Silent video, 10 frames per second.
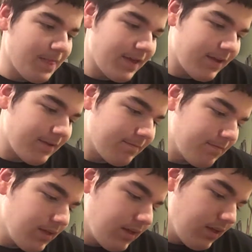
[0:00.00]

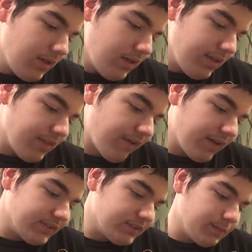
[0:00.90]
The
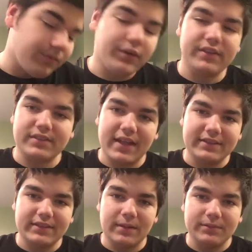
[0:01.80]
Violent Sleep of Reason,
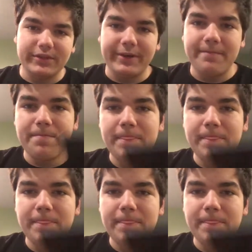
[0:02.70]
that's it, I'm sorry.